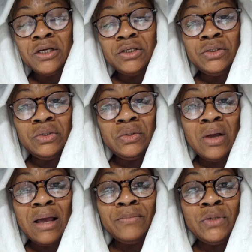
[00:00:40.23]
You know,
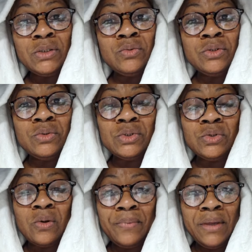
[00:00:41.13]
I'm just going to
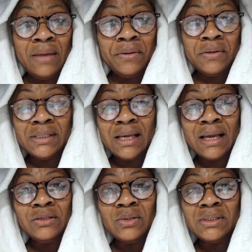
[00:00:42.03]
stop here because I
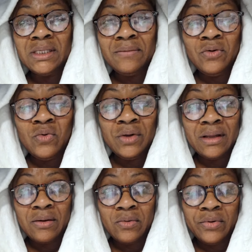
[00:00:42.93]
can just keep going
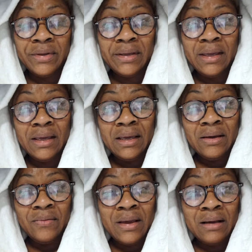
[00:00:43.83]
and going.
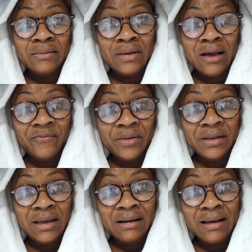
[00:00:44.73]
I've been
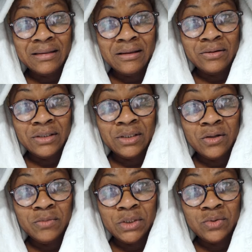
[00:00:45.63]
here right now. It's
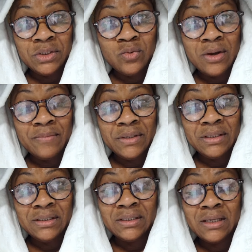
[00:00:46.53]
almost 21
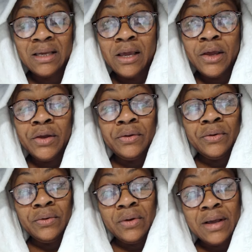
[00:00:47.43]
minutes. You
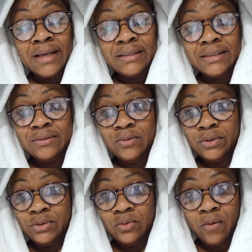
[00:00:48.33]
know, guys,
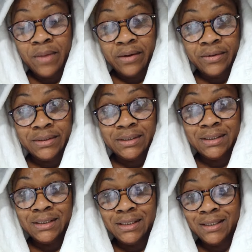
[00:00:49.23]
once you come across
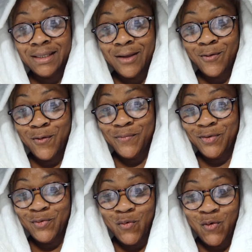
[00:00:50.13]
this thing, I hope
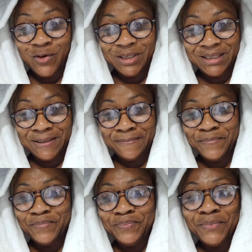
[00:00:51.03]
it works.
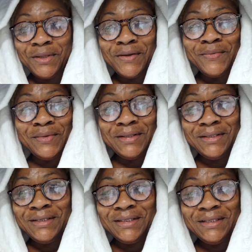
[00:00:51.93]

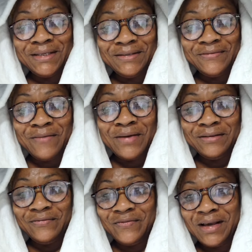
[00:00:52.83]
This is our
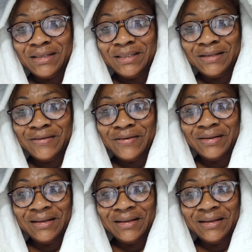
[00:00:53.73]
device, you know.